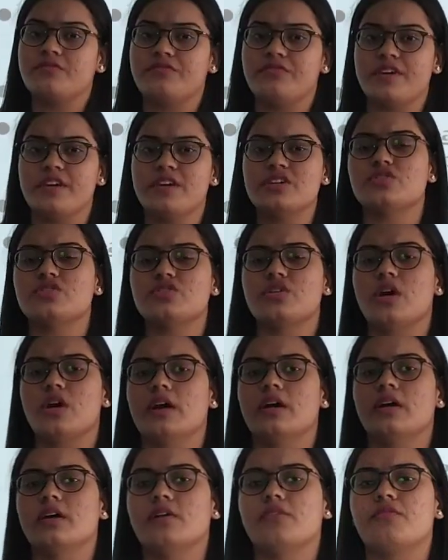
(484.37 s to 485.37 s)
fish
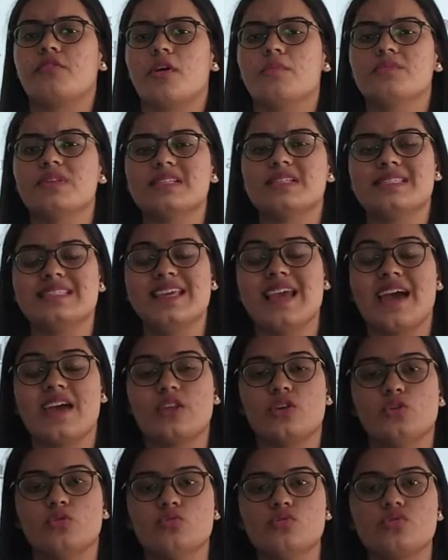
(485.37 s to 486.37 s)
from the sea are
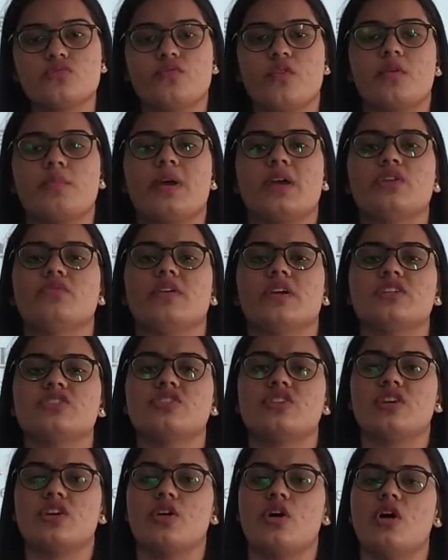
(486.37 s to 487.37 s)
used for
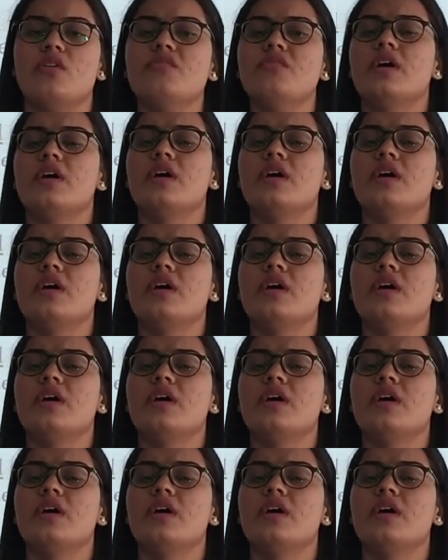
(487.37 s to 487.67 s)
manufacturing of